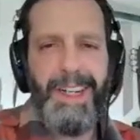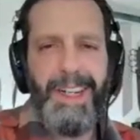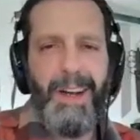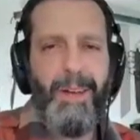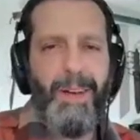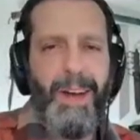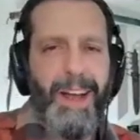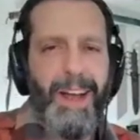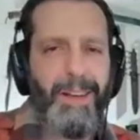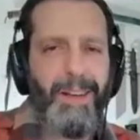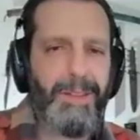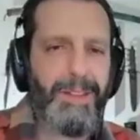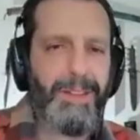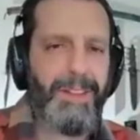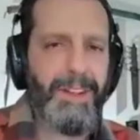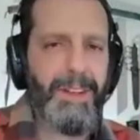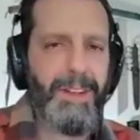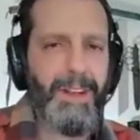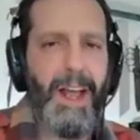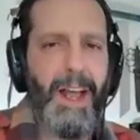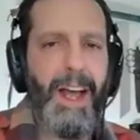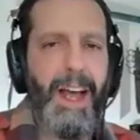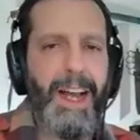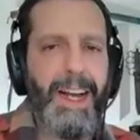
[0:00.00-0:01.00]
know, I
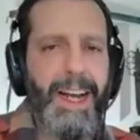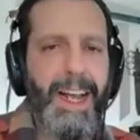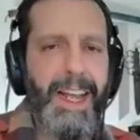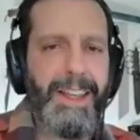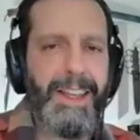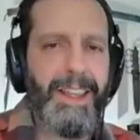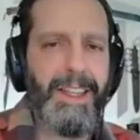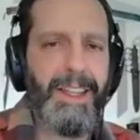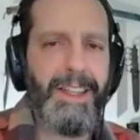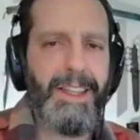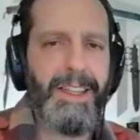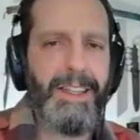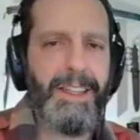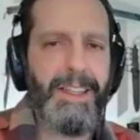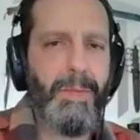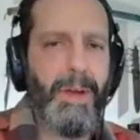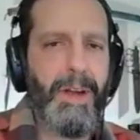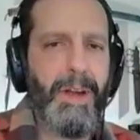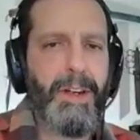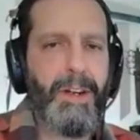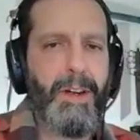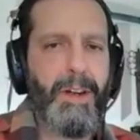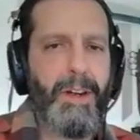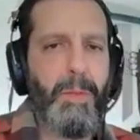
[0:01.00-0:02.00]
I got the
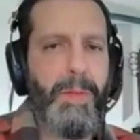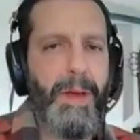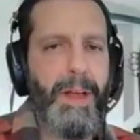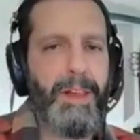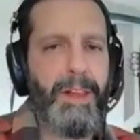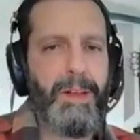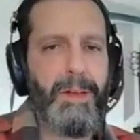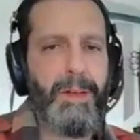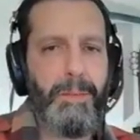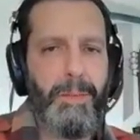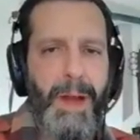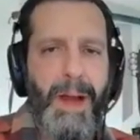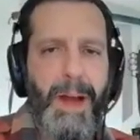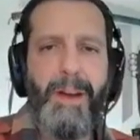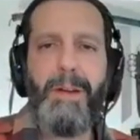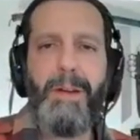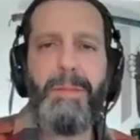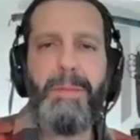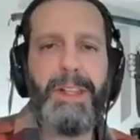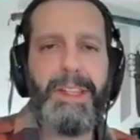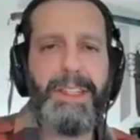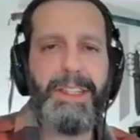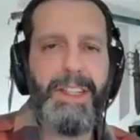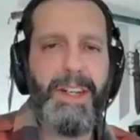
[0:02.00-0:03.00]
Spyderco
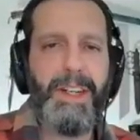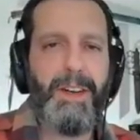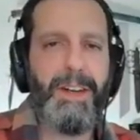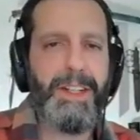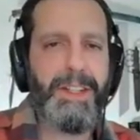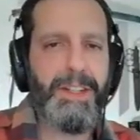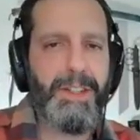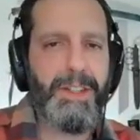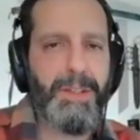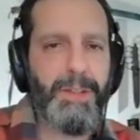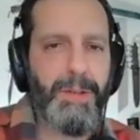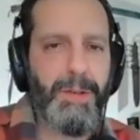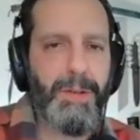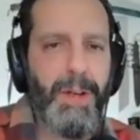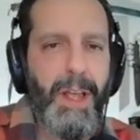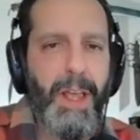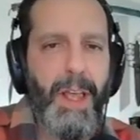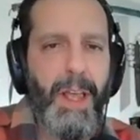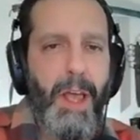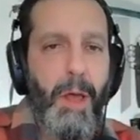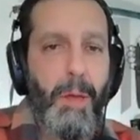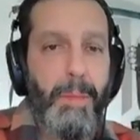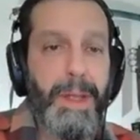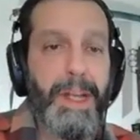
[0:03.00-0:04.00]
Paramilitary 2
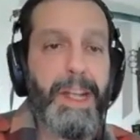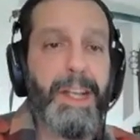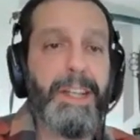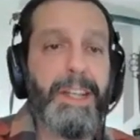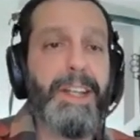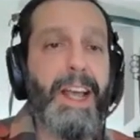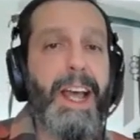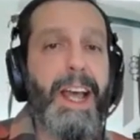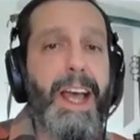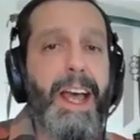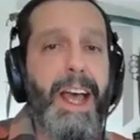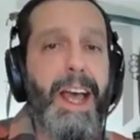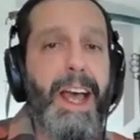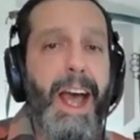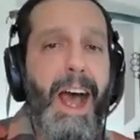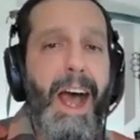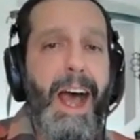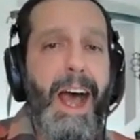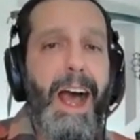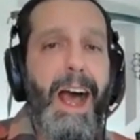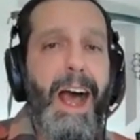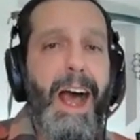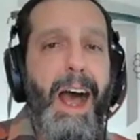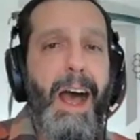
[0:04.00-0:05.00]
because I
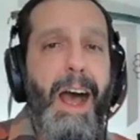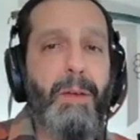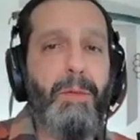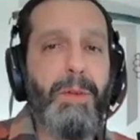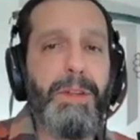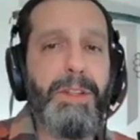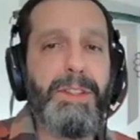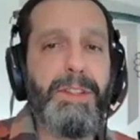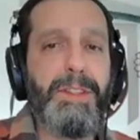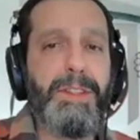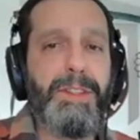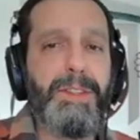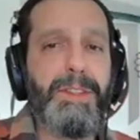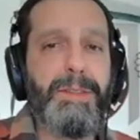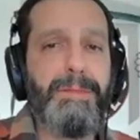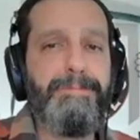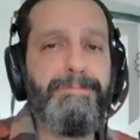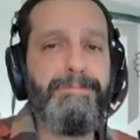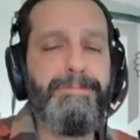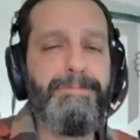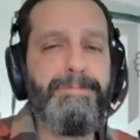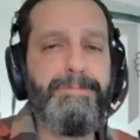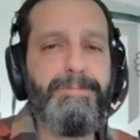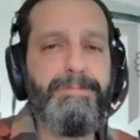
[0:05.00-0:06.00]
I was
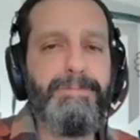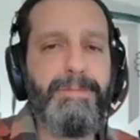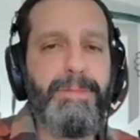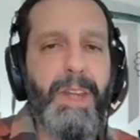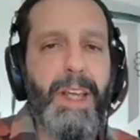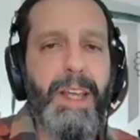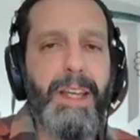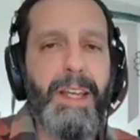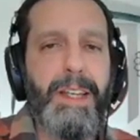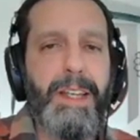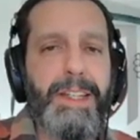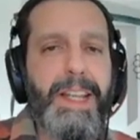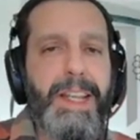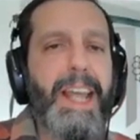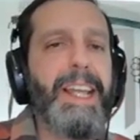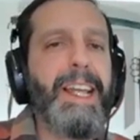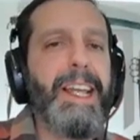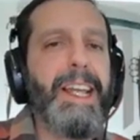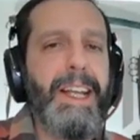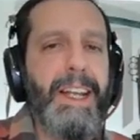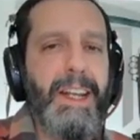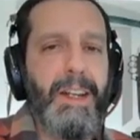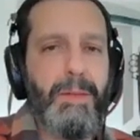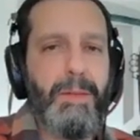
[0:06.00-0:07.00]

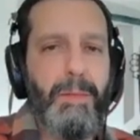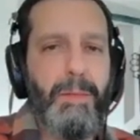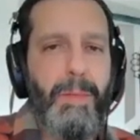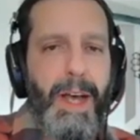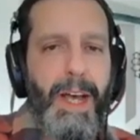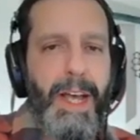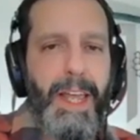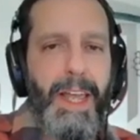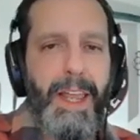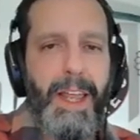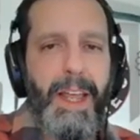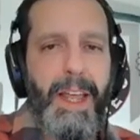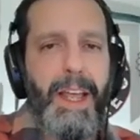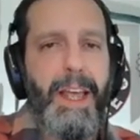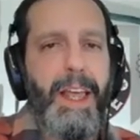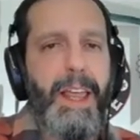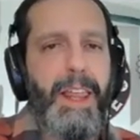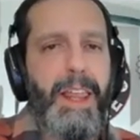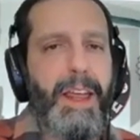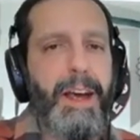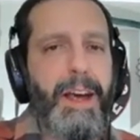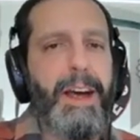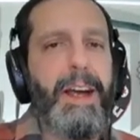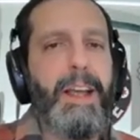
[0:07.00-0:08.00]
taken in by
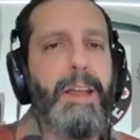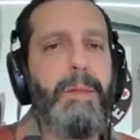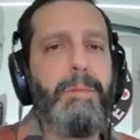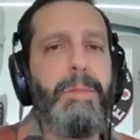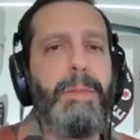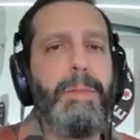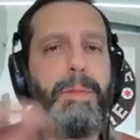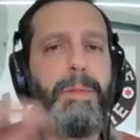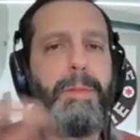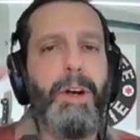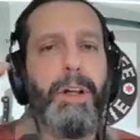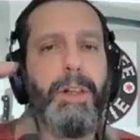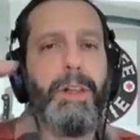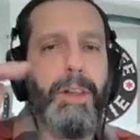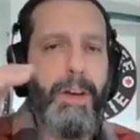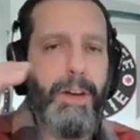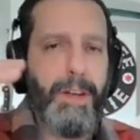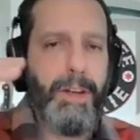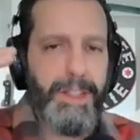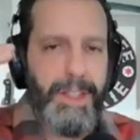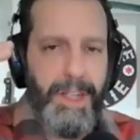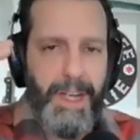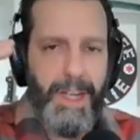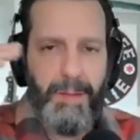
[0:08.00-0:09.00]
the hype a
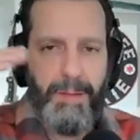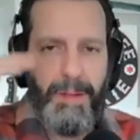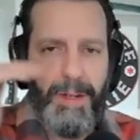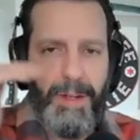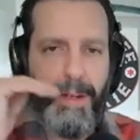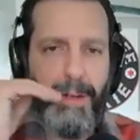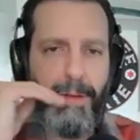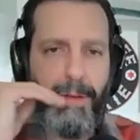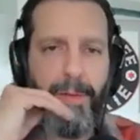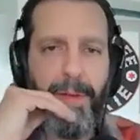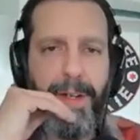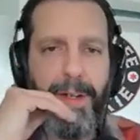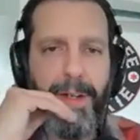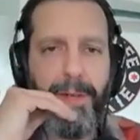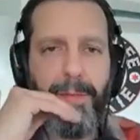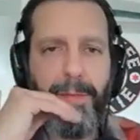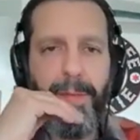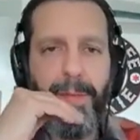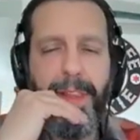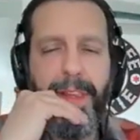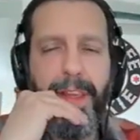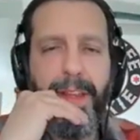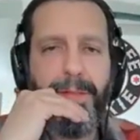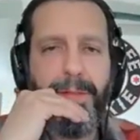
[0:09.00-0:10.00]
long time ago when it,
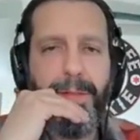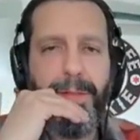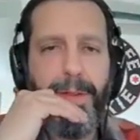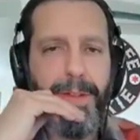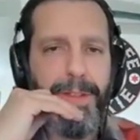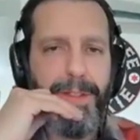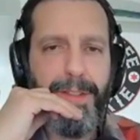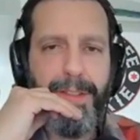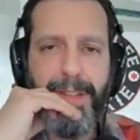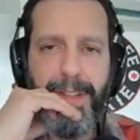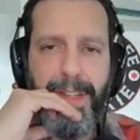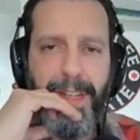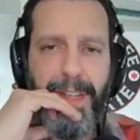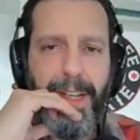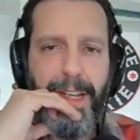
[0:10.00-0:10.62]
when they first